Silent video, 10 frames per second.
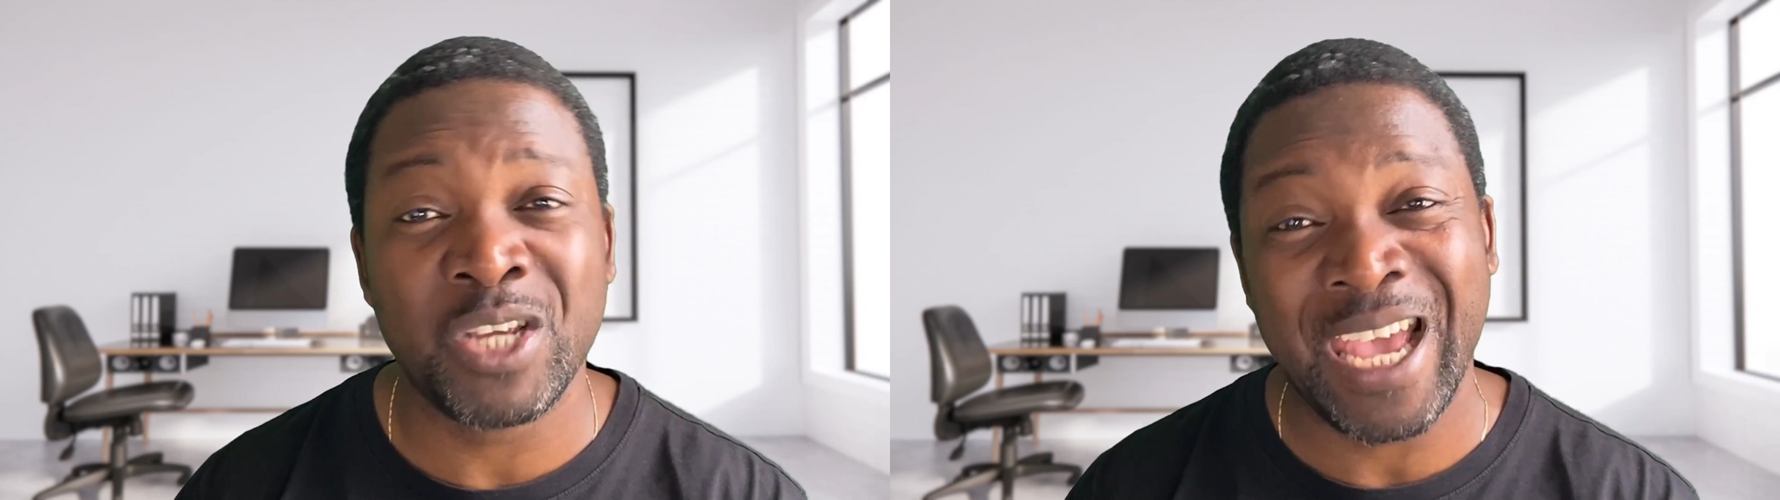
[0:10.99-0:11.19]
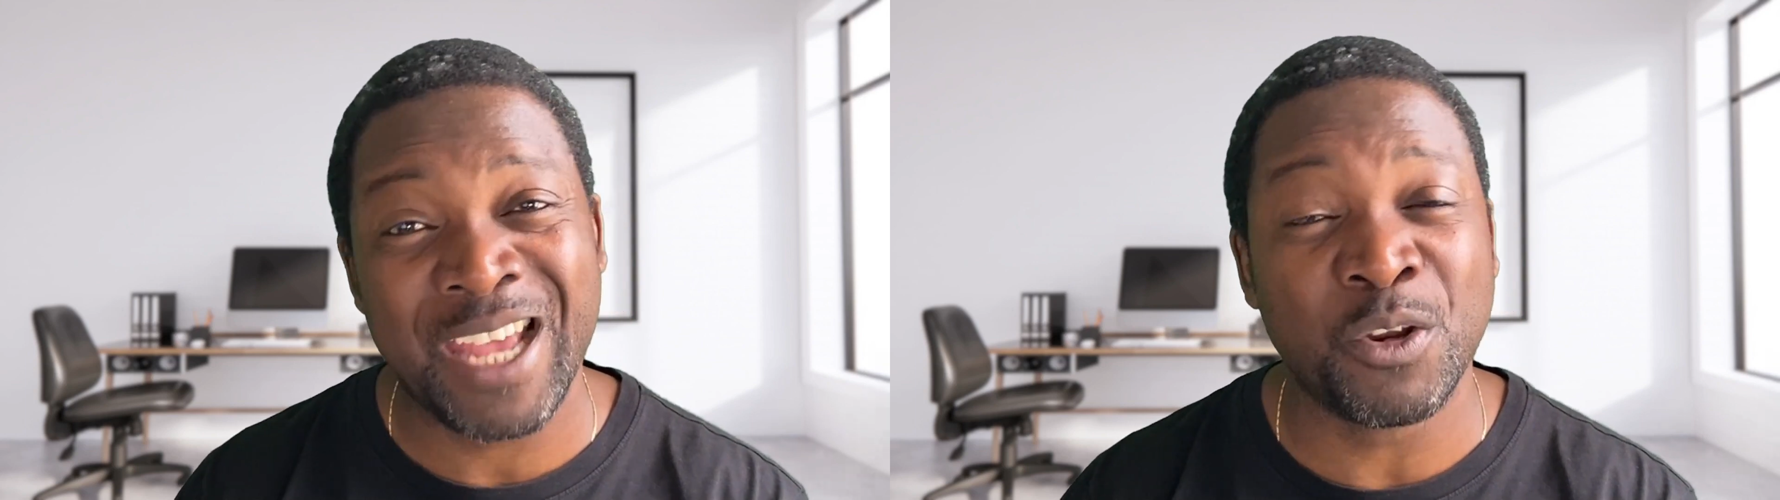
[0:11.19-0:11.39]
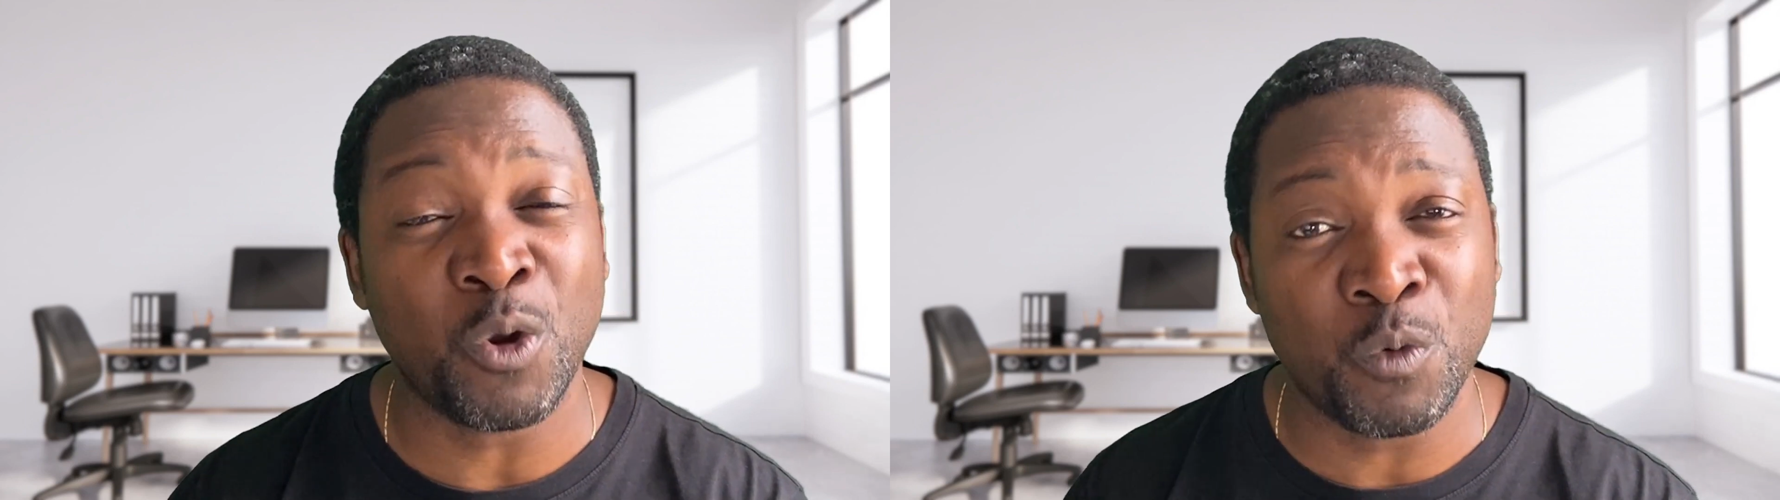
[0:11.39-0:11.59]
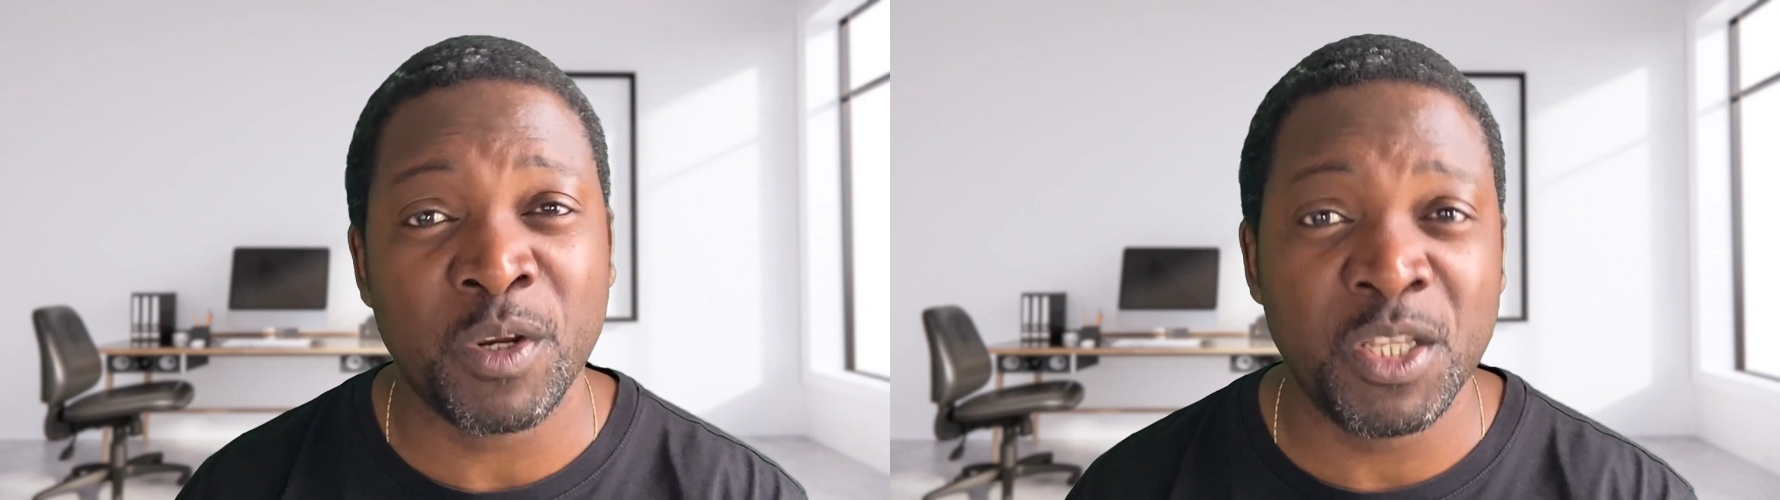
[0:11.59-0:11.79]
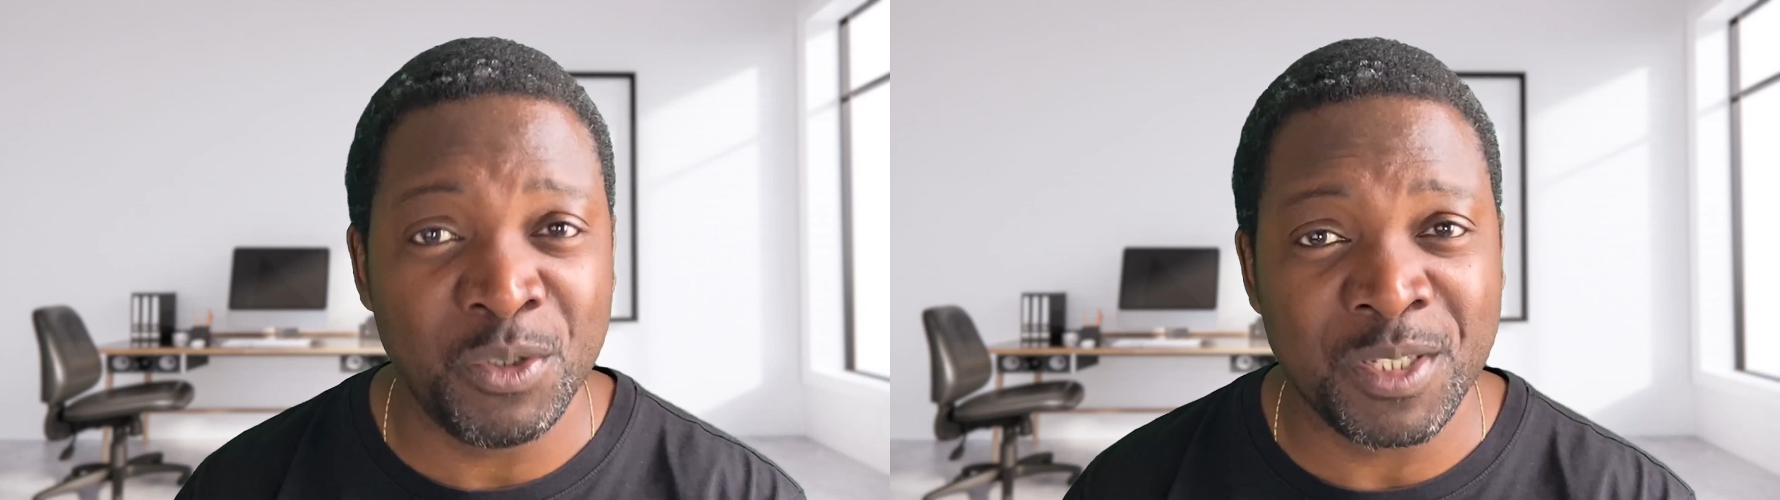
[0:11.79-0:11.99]
and
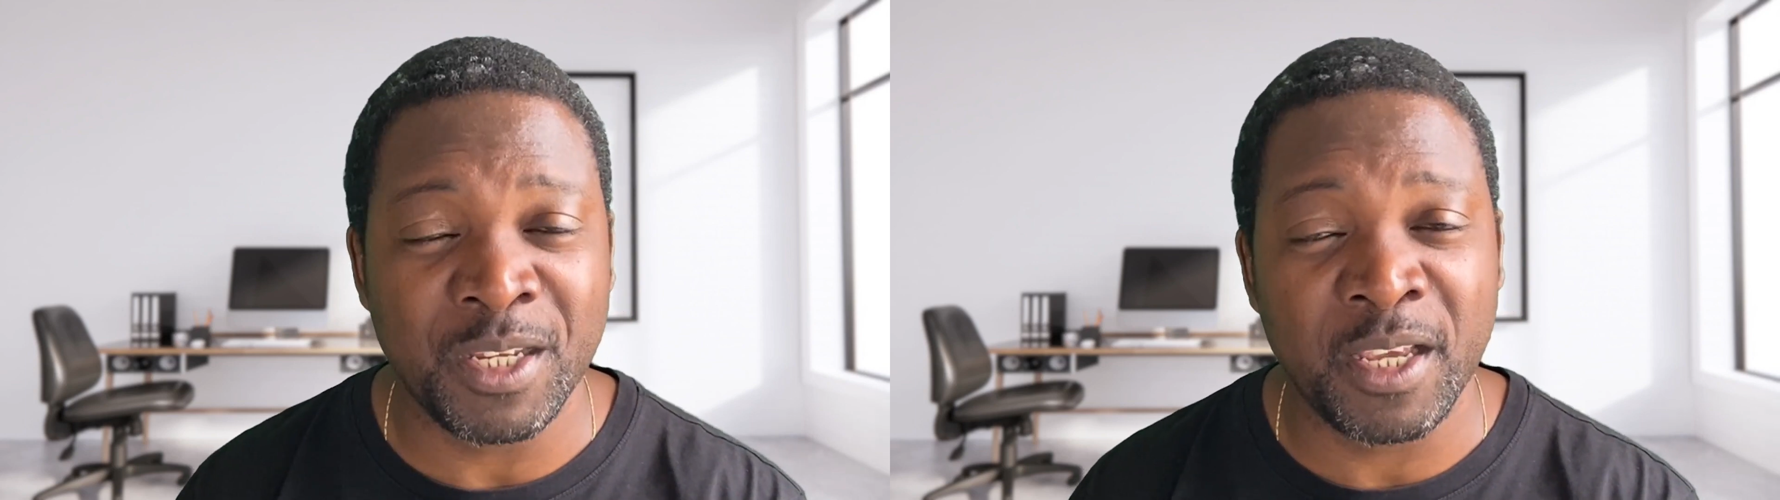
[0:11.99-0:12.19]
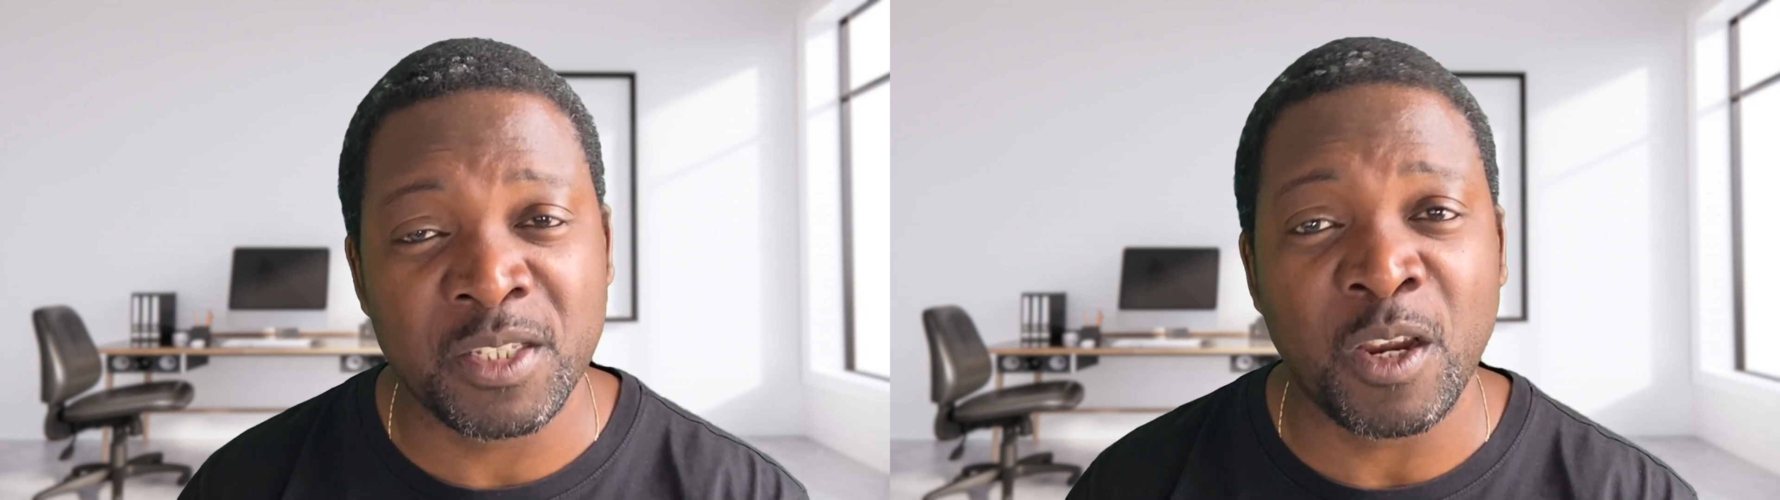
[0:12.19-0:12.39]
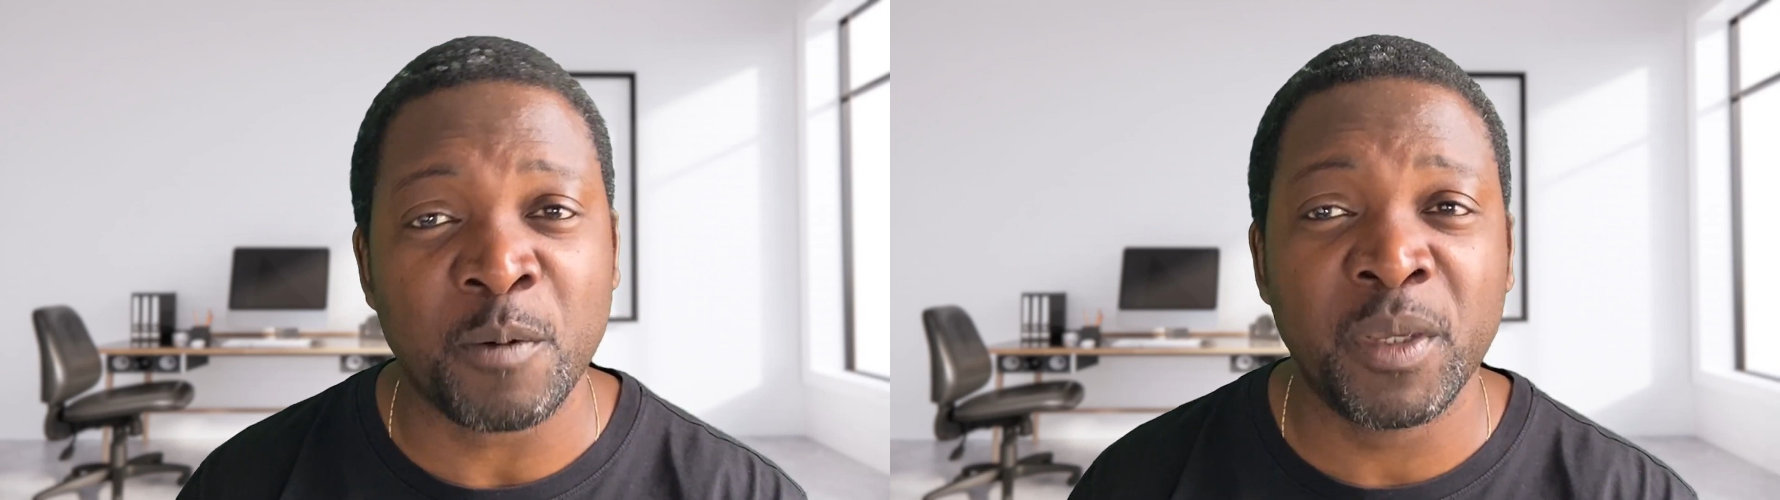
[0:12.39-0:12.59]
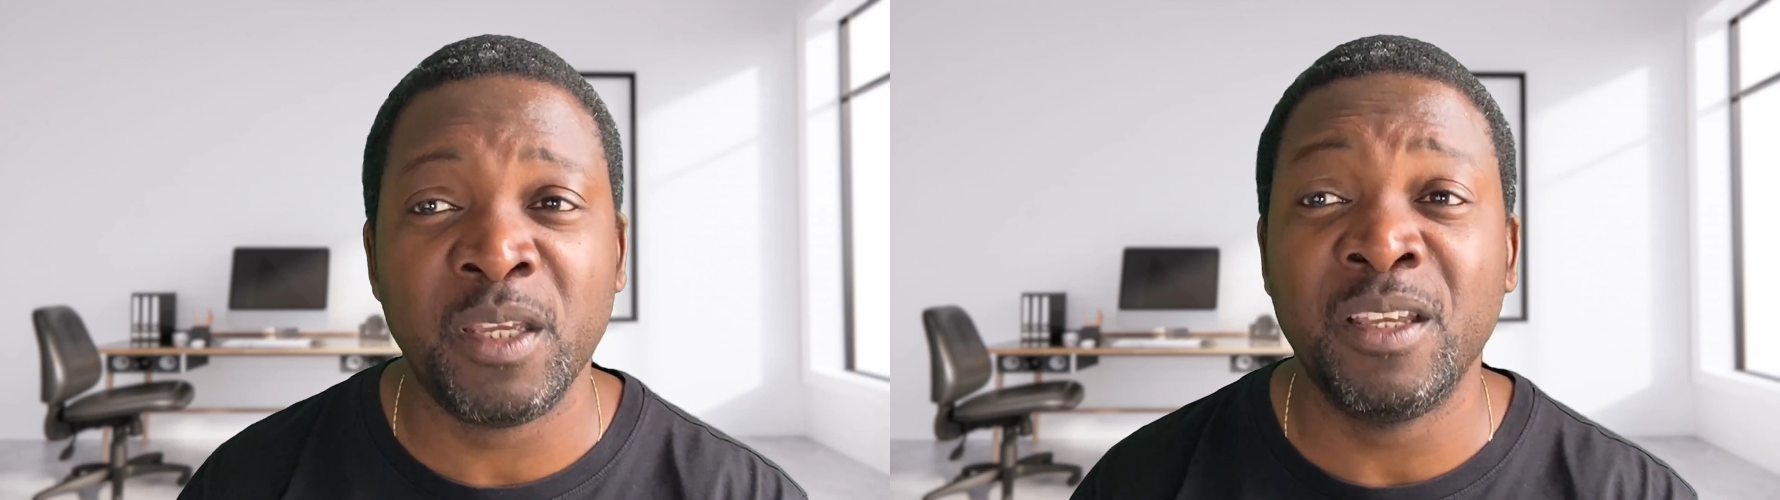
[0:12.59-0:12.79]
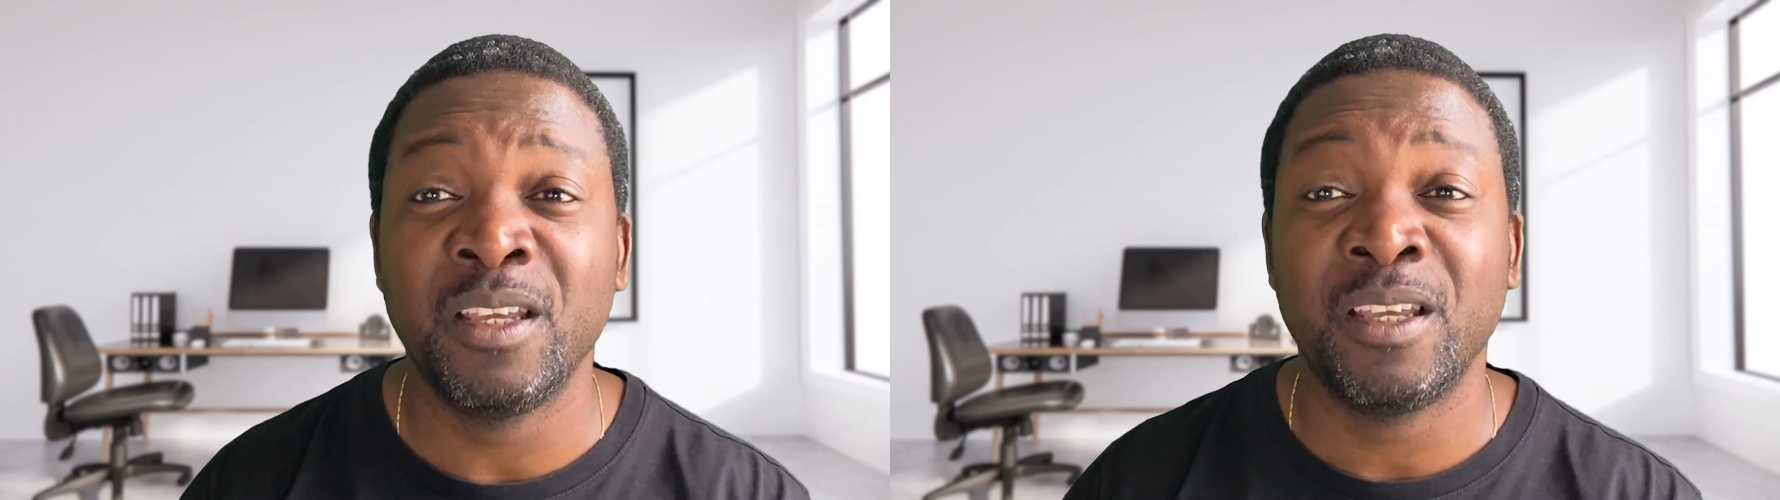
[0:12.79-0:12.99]
already using
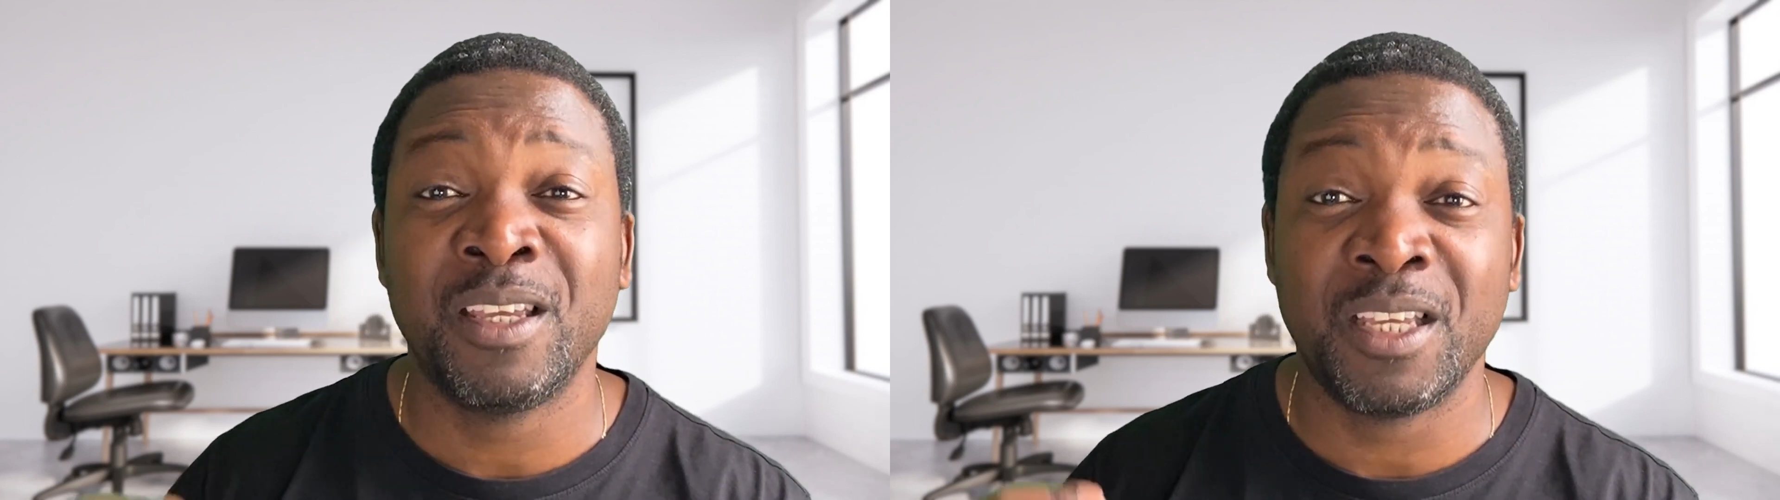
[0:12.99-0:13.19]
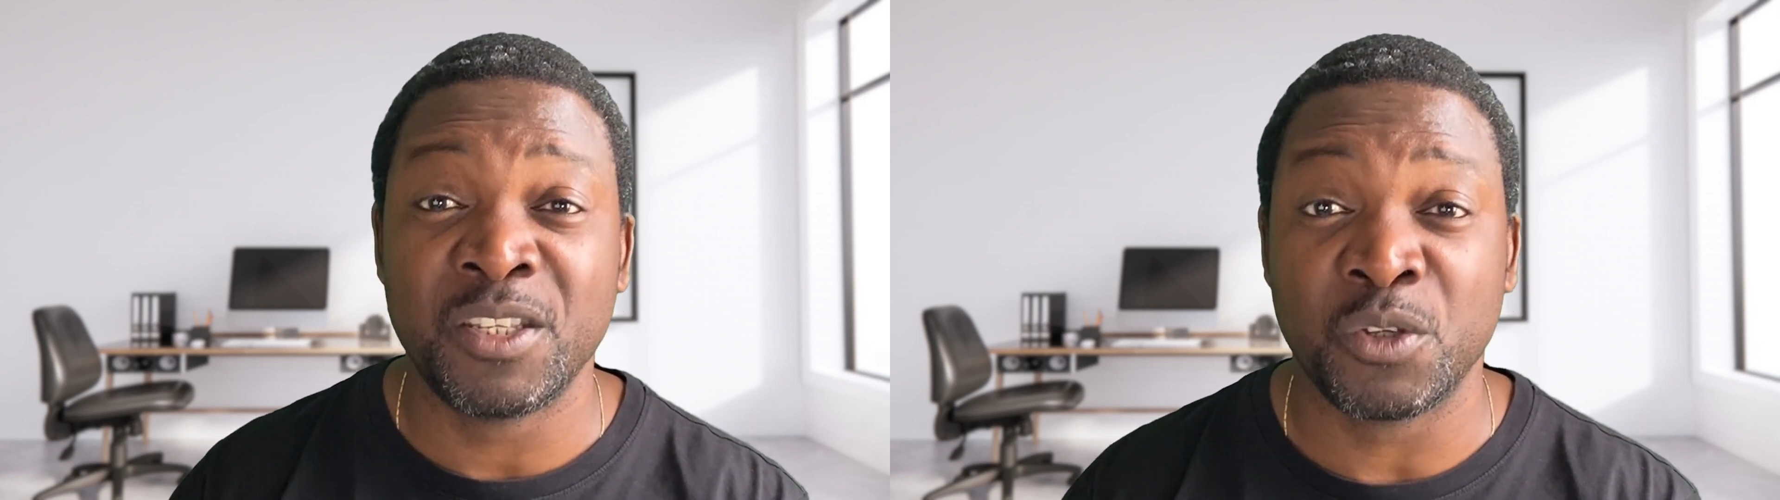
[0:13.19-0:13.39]
XRP is